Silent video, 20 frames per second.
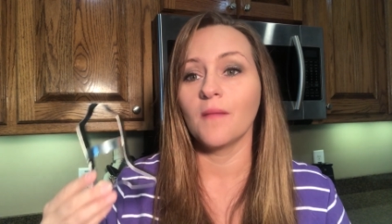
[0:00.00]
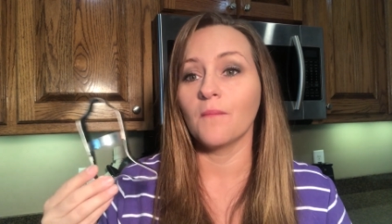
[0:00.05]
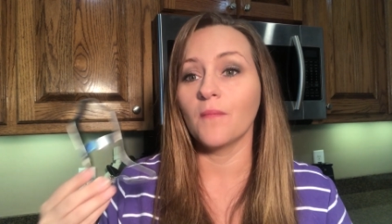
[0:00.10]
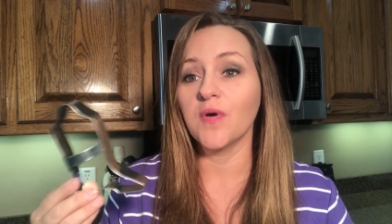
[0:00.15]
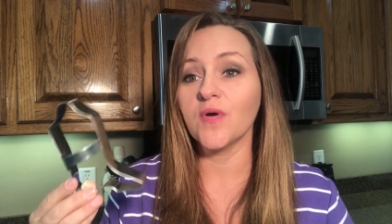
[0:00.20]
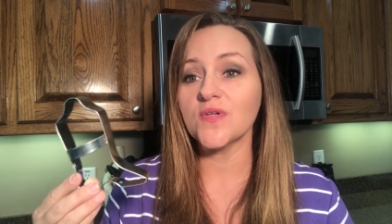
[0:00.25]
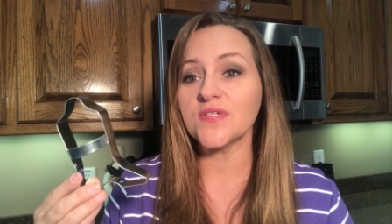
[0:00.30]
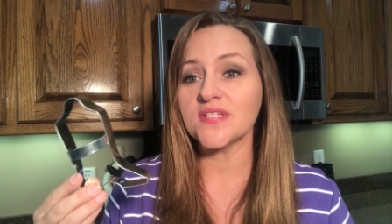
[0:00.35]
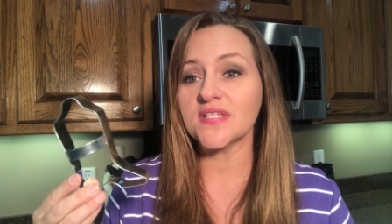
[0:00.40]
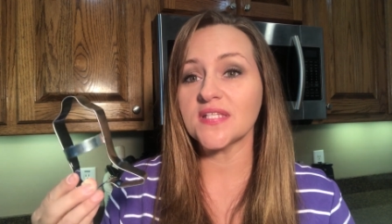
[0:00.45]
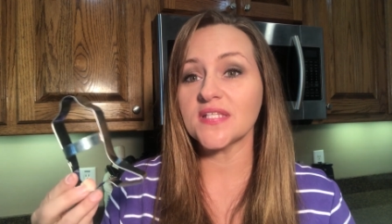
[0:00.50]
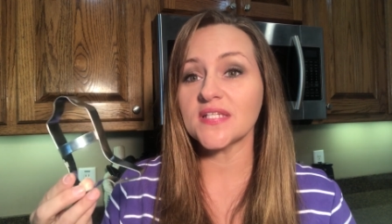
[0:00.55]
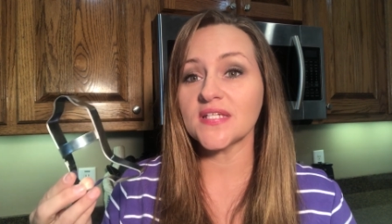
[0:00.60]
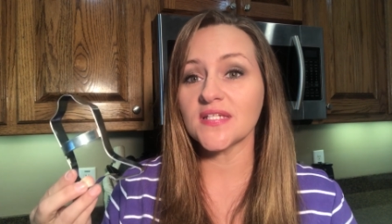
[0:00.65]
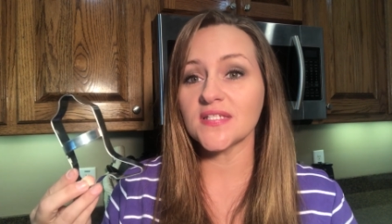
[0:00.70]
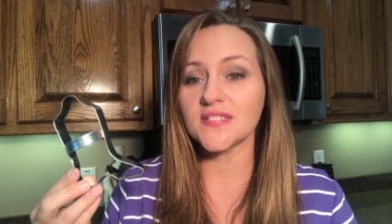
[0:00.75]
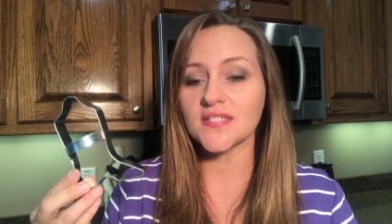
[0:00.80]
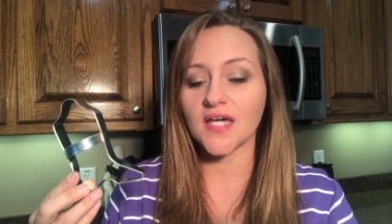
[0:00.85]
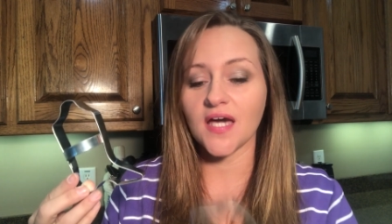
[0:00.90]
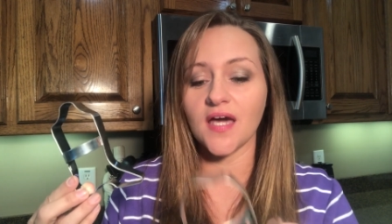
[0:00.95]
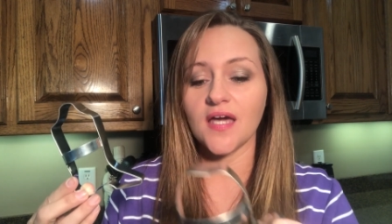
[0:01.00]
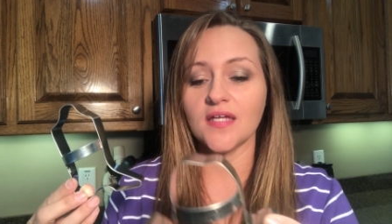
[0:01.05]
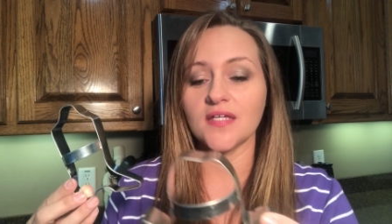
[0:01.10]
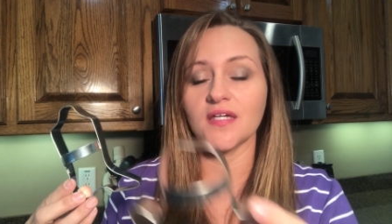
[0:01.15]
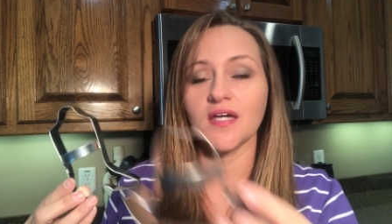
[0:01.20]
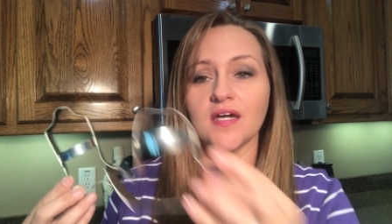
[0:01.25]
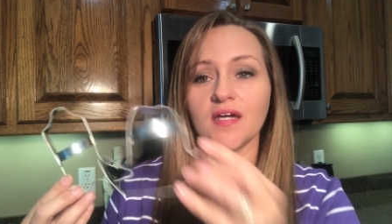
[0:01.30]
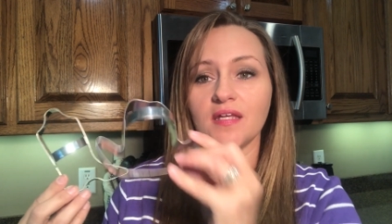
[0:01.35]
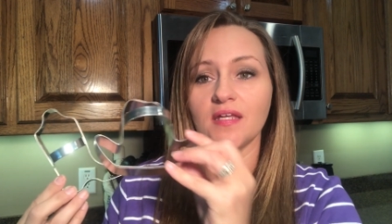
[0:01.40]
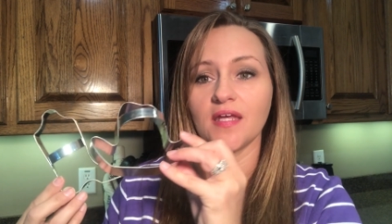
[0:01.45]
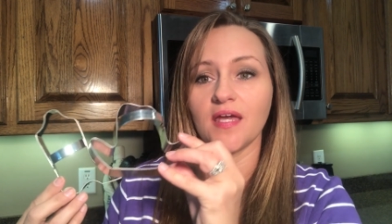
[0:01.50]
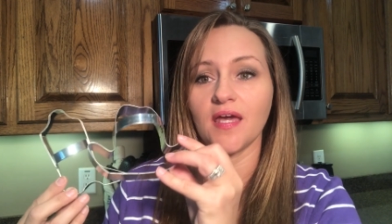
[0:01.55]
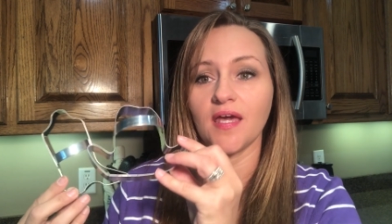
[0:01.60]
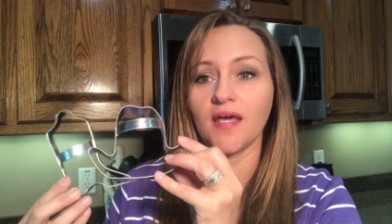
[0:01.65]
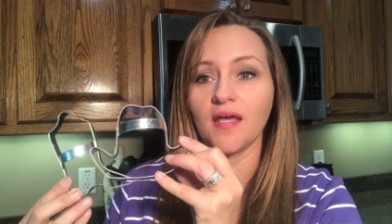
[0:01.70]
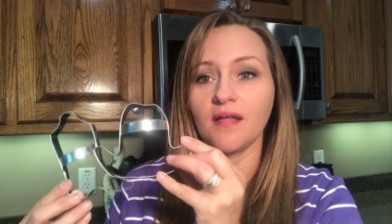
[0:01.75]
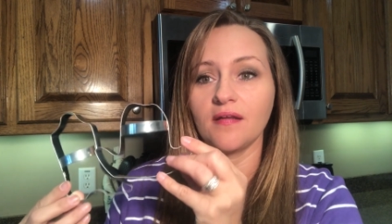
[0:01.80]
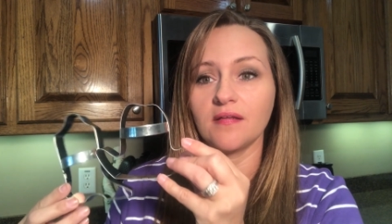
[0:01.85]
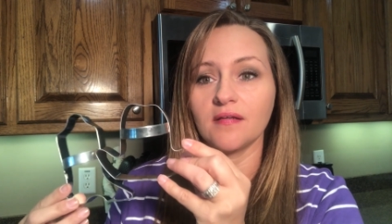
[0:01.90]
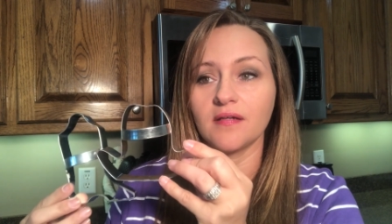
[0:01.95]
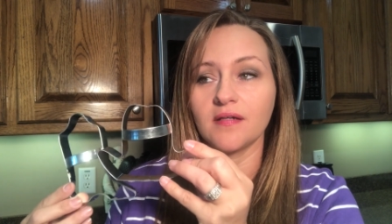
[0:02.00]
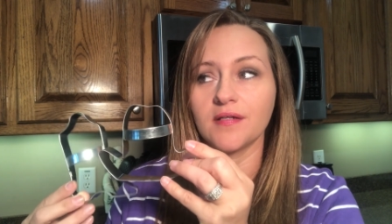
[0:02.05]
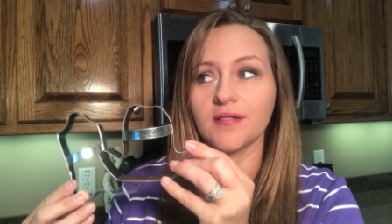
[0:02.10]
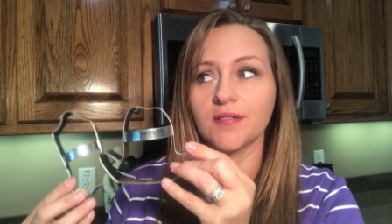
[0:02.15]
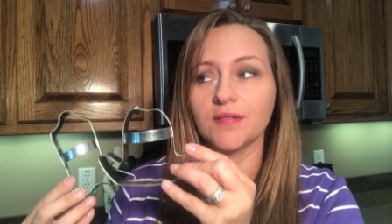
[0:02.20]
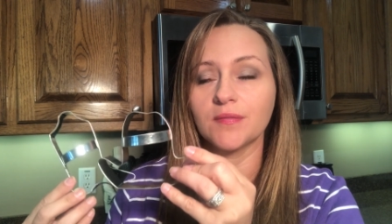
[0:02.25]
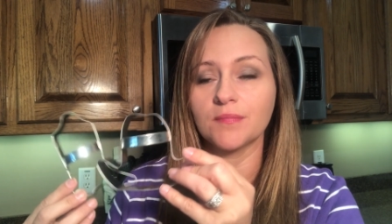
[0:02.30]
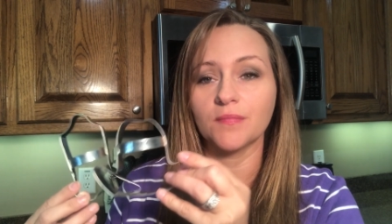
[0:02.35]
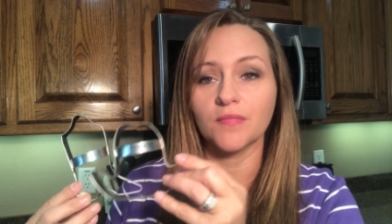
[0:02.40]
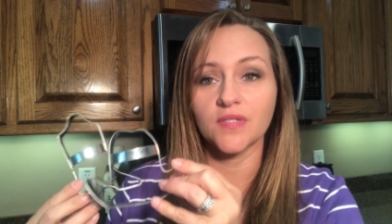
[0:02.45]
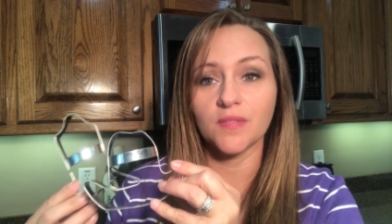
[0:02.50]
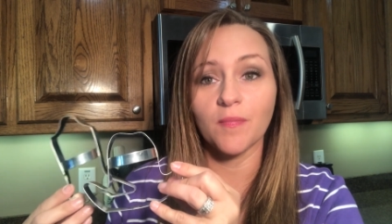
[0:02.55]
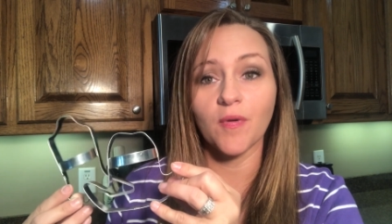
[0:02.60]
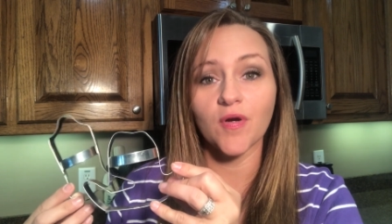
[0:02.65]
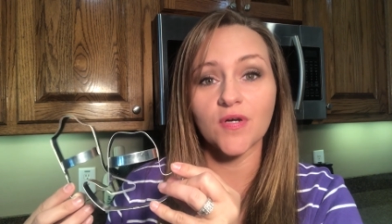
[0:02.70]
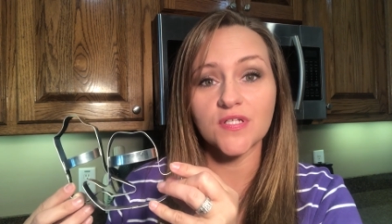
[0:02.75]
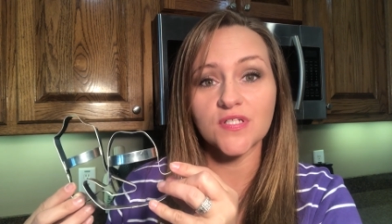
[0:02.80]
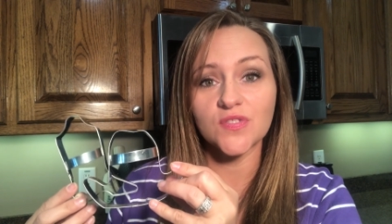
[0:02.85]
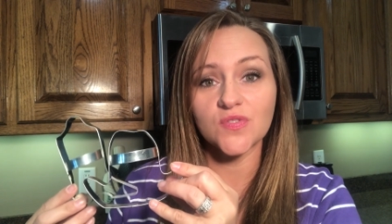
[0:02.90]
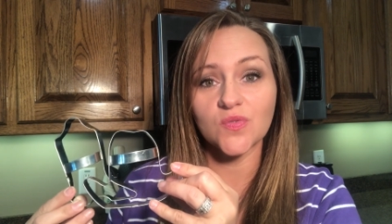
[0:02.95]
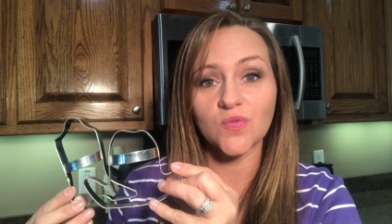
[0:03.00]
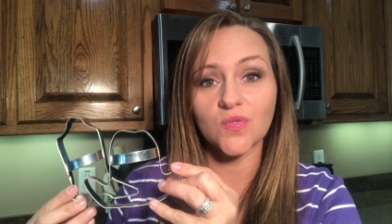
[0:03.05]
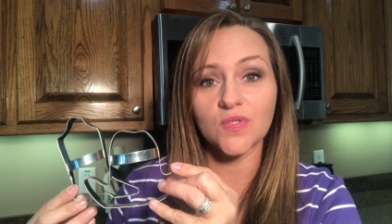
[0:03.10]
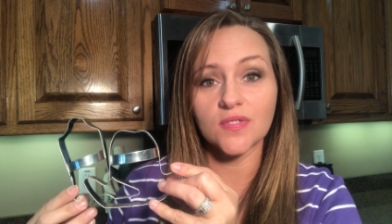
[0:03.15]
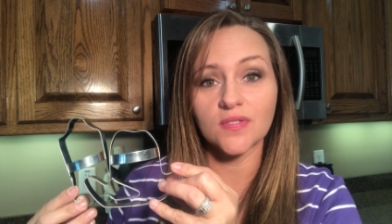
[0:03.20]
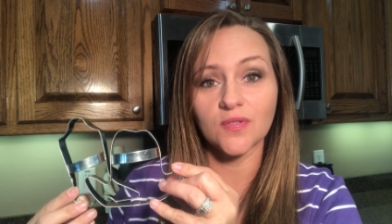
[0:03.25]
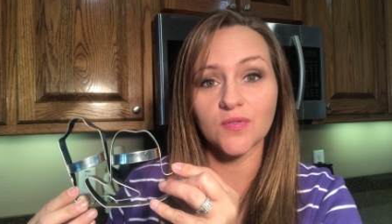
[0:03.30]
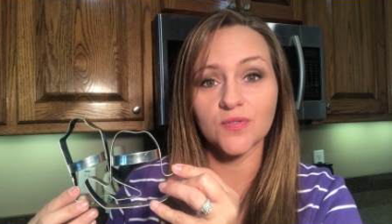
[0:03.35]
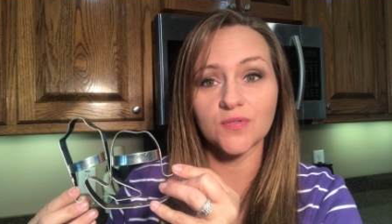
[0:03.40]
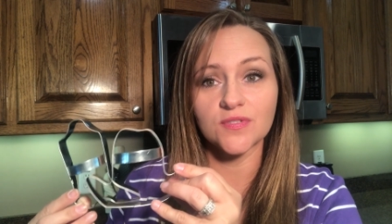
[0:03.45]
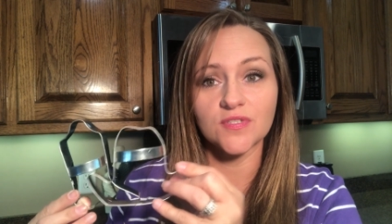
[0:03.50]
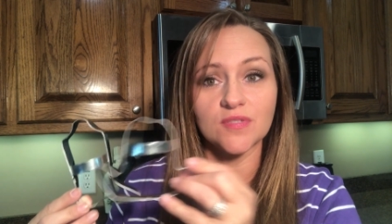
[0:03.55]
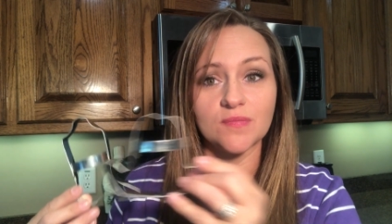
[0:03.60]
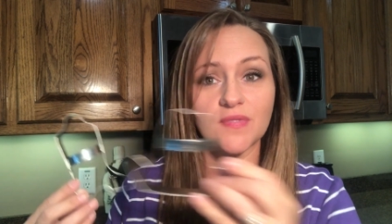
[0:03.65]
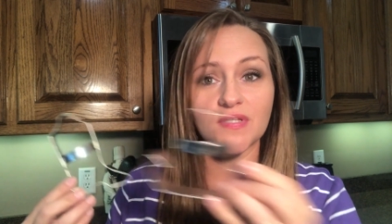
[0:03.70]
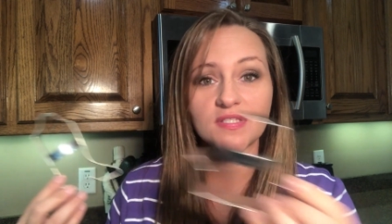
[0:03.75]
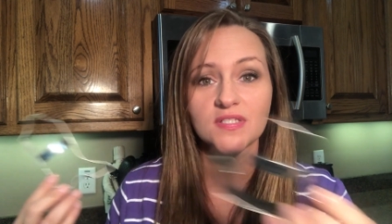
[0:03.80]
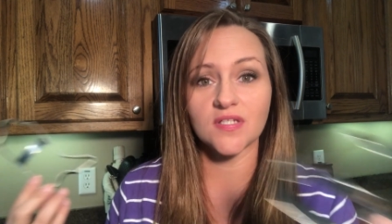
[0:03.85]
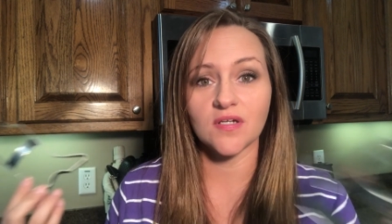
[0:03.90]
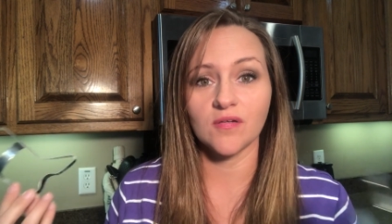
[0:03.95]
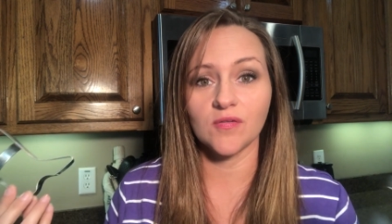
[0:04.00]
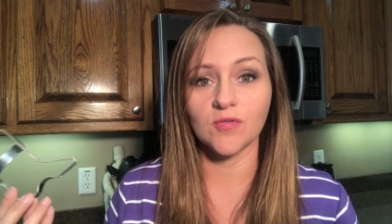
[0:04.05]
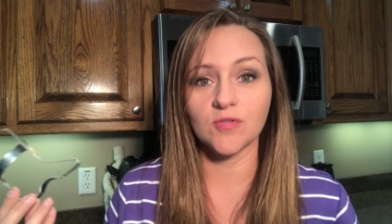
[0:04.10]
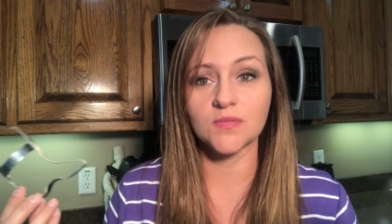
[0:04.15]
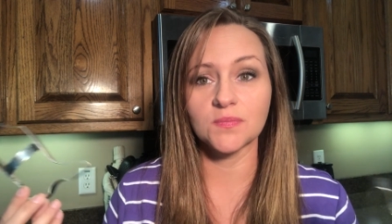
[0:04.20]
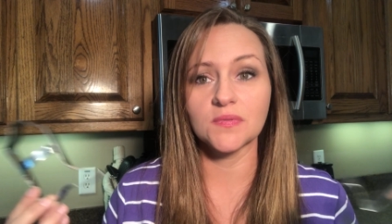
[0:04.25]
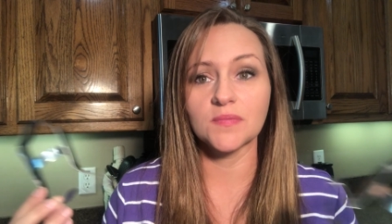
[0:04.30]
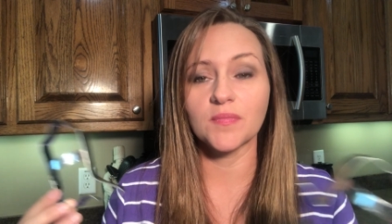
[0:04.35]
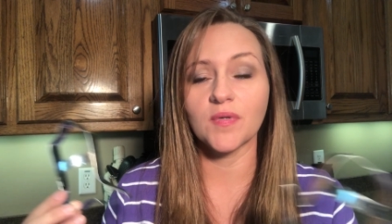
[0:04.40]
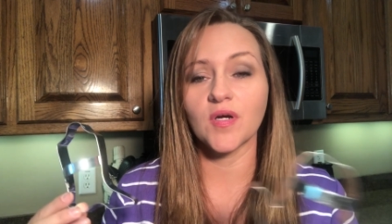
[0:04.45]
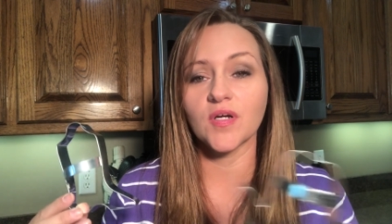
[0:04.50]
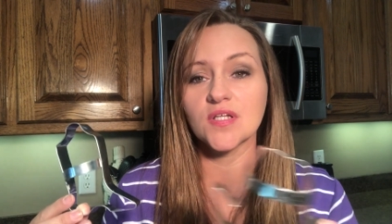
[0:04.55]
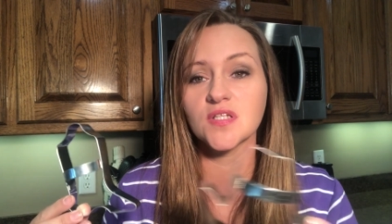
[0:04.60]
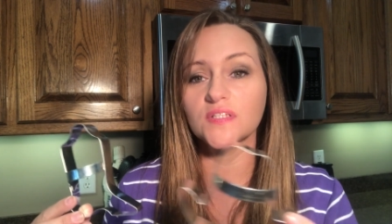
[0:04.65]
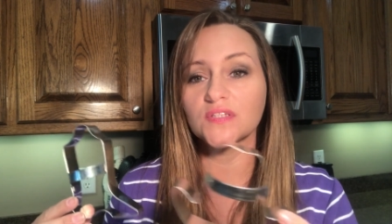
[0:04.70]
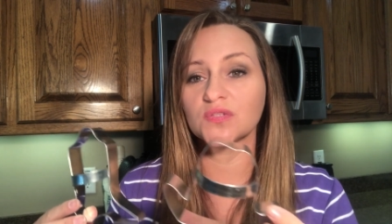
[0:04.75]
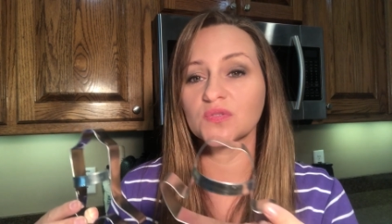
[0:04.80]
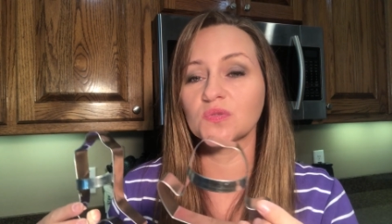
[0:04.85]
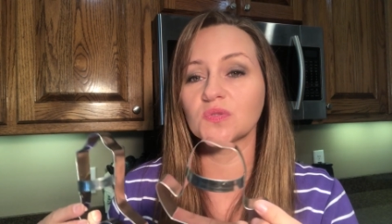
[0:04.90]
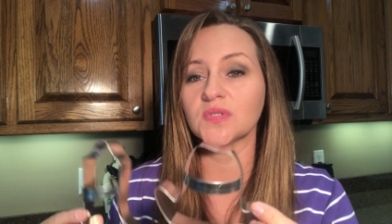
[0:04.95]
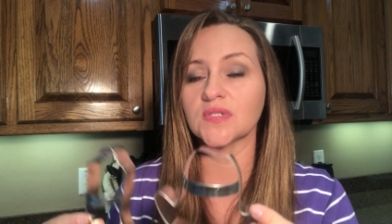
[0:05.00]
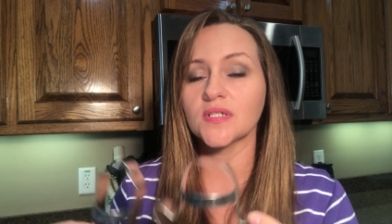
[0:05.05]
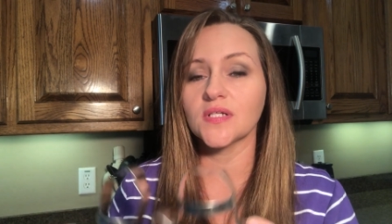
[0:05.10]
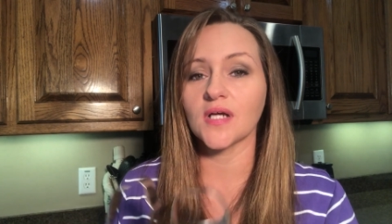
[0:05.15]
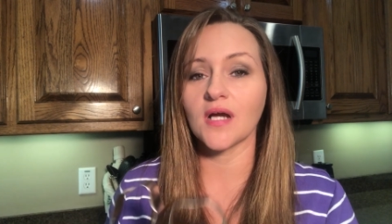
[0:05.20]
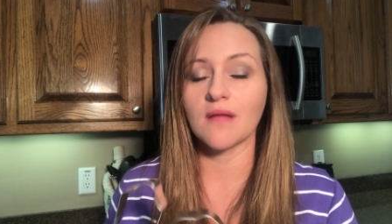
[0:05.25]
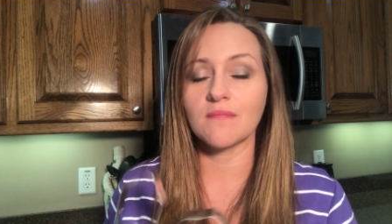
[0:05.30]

Most of these I got at um, the party store local to me. It's called Ultimate Party Store.